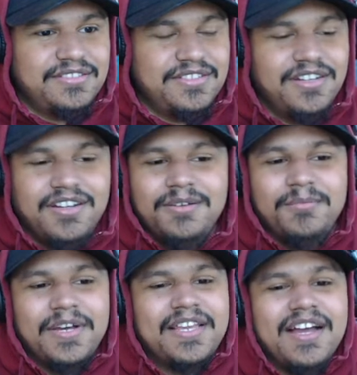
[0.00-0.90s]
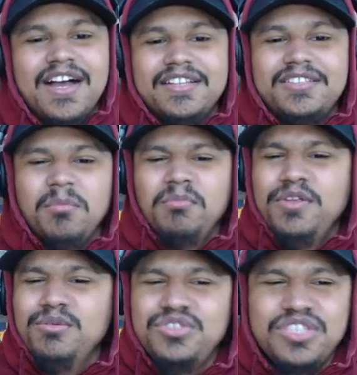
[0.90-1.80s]
Oh my god, the
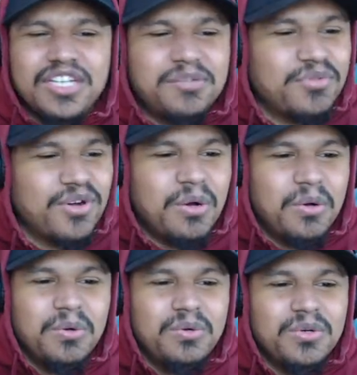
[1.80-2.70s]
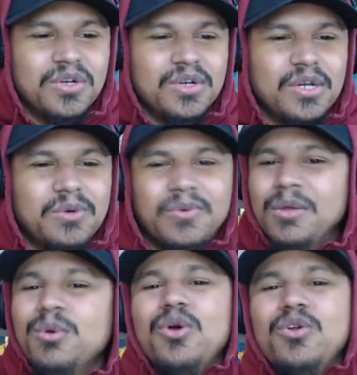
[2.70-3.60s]
music, bro. When
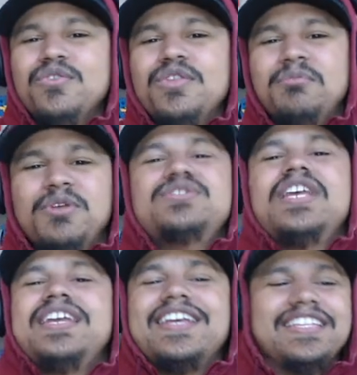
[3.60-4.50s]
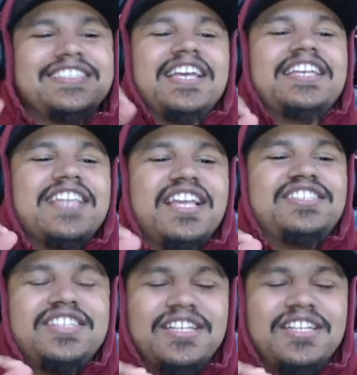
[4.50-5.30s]
they were going over the music, it, it, it's.